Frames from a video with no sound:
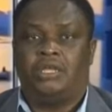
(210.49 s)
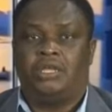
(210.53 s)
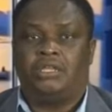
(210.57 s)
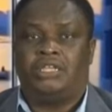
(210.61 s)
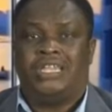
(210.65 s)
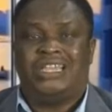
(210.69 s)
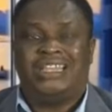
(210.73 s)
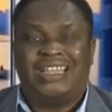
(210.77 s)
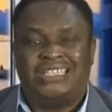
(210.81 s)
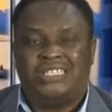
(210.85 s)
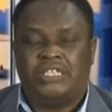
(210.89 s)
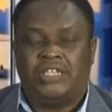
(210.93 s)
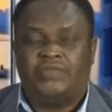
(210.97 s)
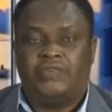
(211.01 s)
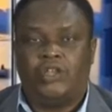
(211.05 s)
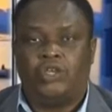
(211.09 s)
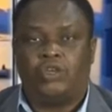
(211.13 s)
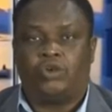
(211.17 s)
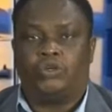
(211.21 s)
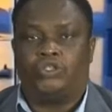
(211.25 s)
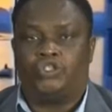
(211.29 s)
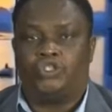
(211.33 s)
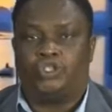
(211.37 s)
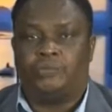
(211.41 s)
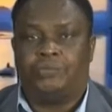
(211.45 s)
negatively
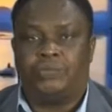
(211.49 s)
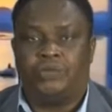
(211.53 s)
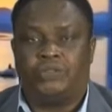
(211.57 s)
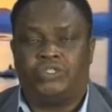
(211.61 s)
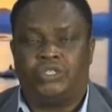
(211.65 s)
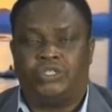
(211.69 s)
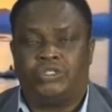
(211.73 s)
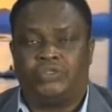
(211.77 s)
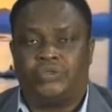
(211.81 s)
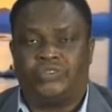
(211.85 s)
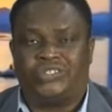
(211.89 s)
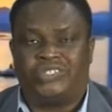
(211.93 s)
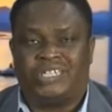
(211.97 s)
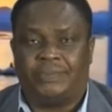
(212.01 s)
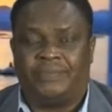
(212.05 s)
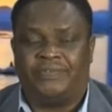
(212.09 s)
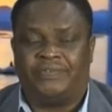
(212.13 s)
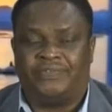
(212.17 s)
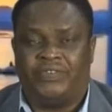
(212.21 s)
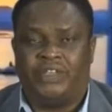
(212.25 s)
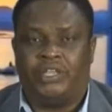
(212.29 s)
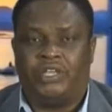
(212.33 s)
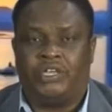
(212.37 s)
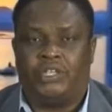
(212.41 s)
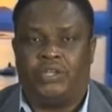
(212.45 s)
contributing to team
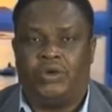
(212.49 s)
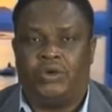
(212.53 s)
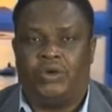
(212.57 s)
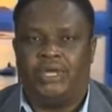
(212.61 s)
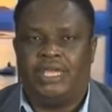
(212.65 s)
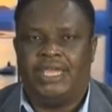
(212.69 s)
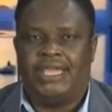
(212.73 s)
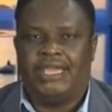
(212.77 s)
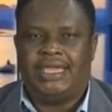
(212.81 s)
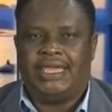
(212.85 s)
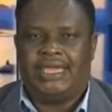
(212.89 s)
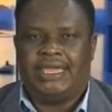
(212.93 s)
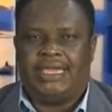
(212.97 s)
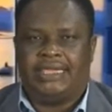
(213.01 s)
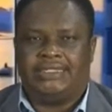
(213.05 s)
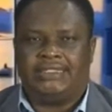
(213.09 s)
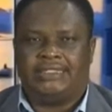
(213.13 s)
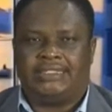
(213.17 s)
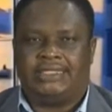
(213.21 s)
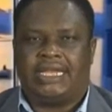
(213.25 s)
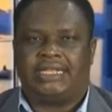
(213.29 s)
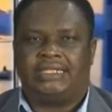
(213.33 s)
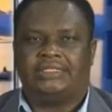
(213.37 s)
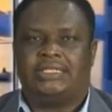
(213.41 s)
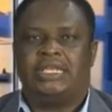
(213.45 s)
failure
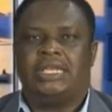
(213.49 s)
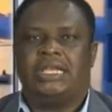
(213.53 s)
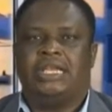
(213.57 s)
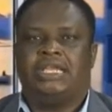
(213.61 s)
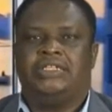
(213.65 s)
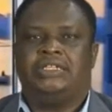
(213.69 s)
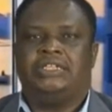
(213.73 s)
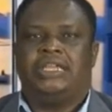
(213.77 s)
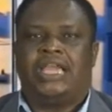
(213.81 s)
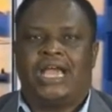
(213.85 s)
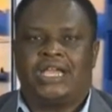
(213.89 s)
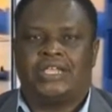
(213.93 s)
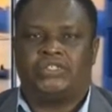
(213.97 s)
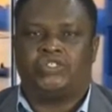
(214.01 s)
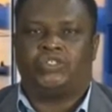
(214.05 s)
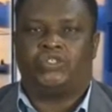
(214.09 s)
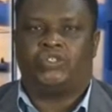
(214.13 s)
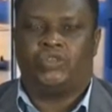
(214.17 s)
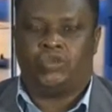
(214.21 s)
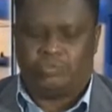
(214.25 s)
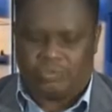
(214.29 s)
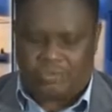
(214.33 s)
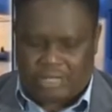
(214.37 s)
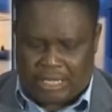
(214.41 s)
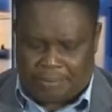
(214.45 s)
is that they
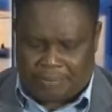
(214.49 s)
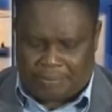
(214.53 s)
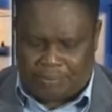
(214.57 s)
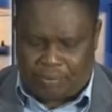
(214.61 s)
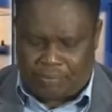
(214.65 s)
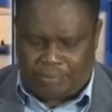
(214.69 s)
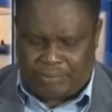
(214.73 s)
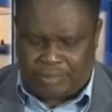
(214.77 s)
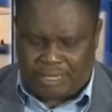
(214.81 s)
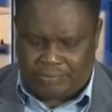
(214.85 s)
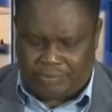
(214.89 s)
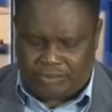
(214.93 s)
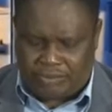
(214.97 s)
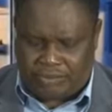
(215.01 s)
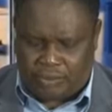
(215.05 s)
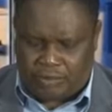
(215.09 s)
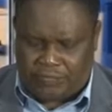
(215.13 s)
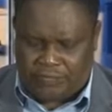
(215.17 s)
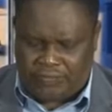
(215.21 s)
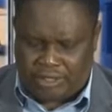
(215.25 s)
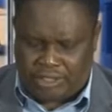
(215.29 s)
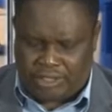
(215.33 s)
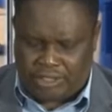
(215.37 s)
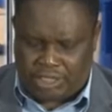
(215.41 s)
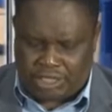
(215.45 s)
assume that problem
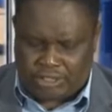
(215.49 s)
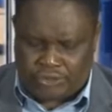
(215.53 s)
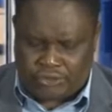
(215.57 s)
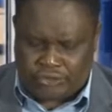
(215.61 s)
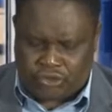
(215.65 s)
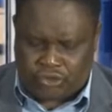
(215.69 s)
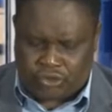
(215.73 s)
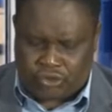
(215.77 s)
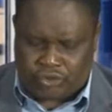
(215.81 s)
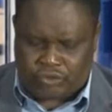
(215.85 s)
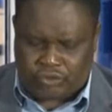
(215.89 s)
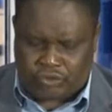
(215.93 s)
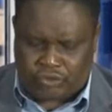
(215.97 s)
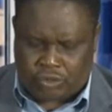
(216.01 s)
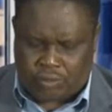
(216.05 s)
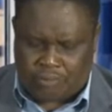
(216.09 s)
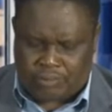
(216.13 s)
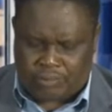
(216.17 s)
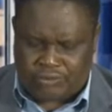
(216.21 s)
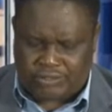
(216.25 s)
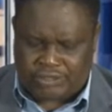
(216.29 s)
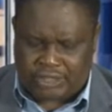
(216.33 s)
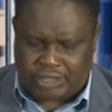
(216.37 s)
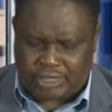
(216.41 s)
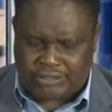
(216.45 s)
solving is just
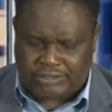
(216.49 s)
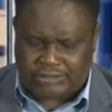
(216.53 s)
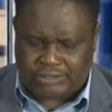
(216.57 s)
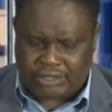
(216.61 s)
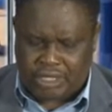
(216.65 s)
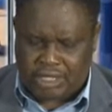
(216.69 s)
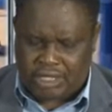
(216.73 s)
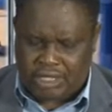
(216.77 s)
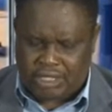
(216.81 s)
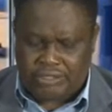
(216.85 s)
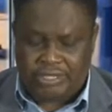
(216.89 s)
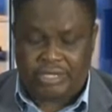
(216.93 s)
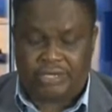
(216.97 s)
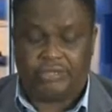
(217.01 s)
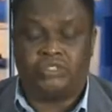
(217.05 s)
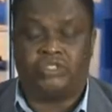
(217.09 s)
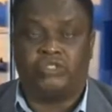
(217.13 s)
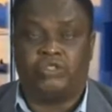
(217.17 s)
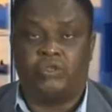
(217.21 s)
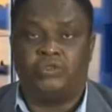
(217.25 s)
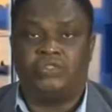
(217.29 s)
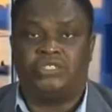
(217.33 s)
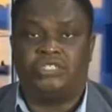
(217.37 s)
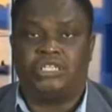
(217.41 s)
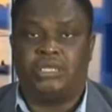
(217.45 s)
common sense. There is
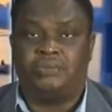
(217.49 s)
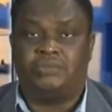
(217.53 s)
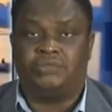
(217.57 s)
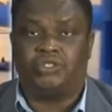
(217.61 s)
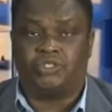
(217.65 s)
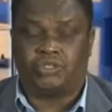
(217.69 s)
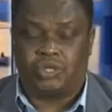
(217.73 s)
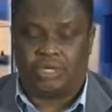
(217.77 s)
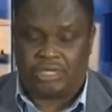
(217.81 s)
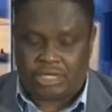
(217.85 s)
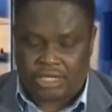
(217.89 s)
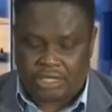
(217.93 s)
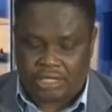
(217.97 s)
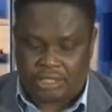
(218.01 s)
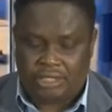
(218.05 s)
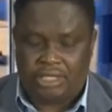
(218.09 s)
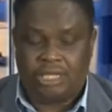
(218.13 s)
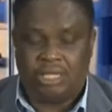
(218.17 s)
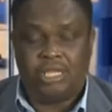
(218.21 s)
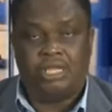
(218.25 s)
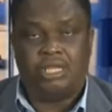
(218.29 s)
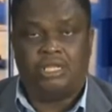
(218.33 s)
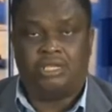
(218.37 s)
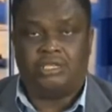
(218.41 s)
no team training.